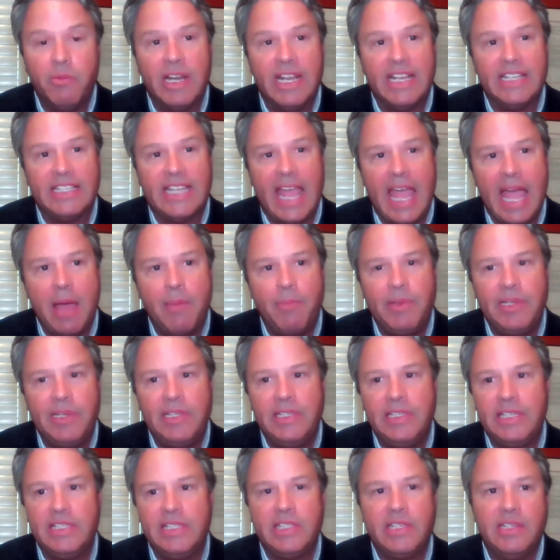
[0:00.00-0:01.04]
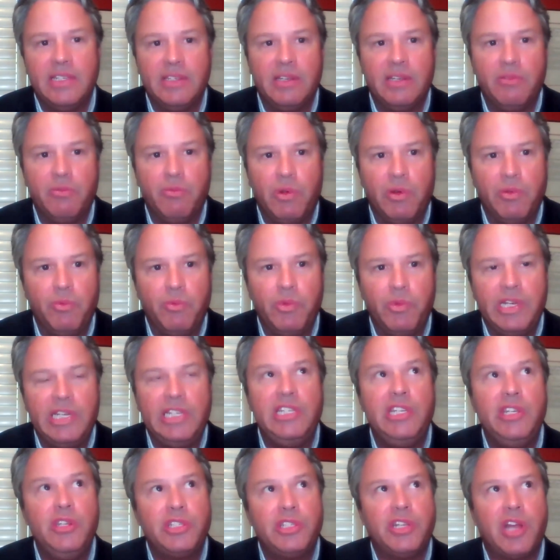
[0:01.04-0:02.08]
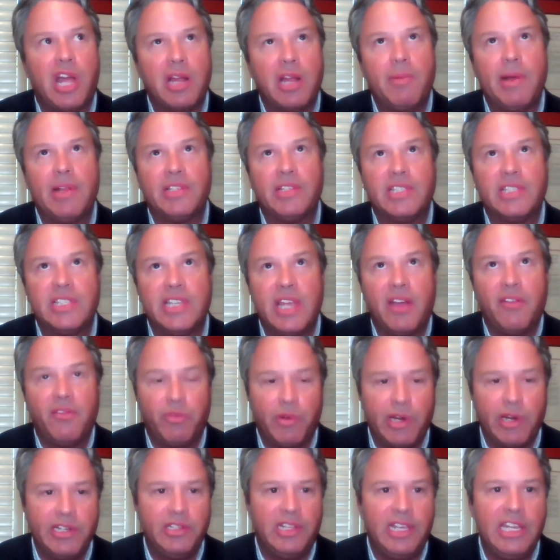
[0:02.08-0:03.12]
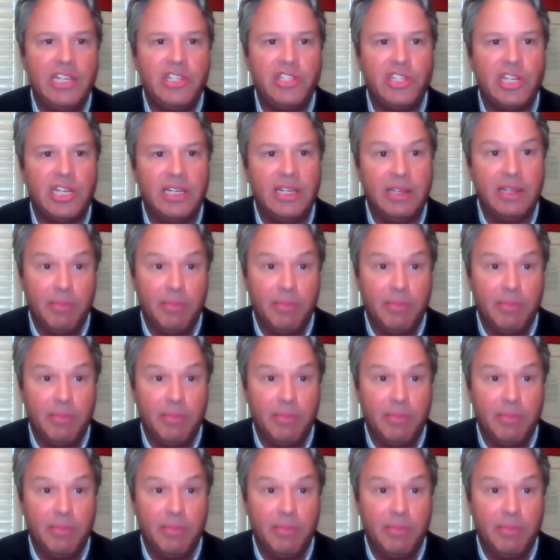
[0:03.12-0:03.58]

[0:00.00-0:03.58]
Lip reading: what has happened is when we used to talk about self-regulation,